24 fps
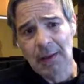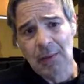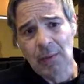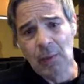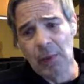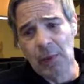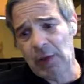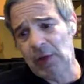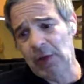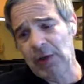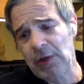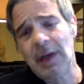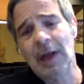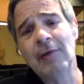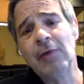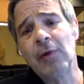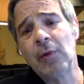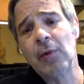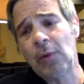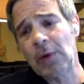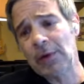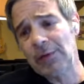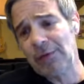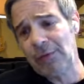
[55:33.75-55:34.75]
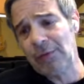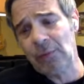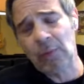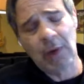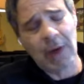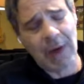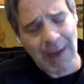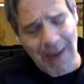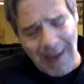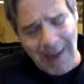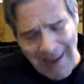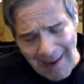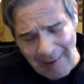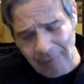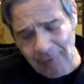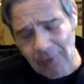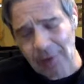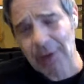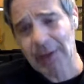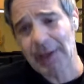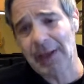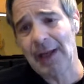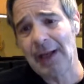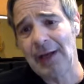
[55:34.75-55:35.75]
we could never once
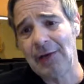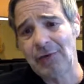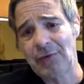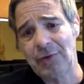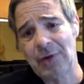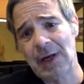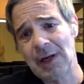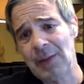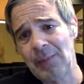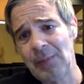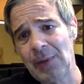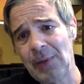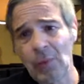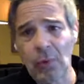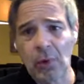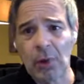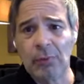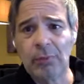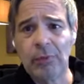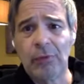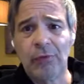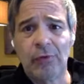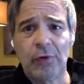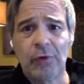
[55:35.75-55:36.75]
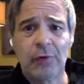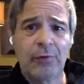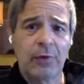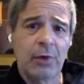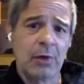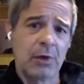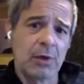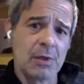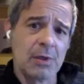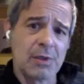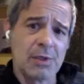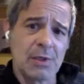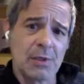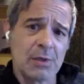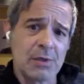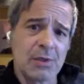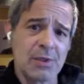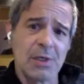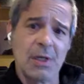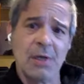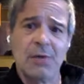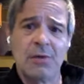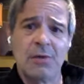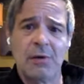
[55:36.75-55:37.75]
never again try to be world reserve currency or
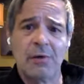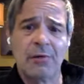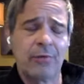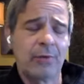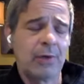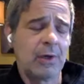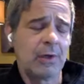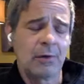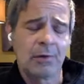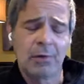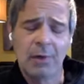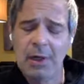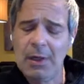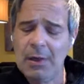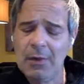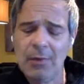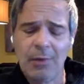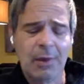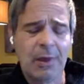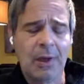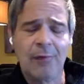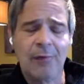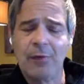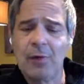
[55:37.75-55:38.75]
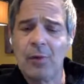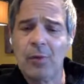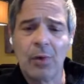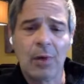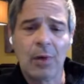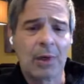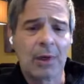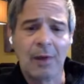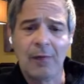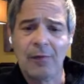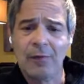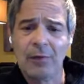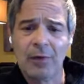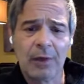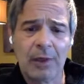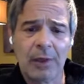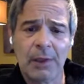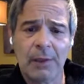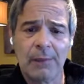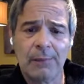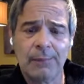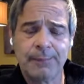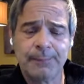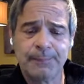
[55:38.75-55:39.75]
center of free trade it would never work ever
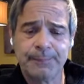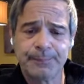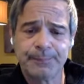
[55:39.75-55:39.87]
again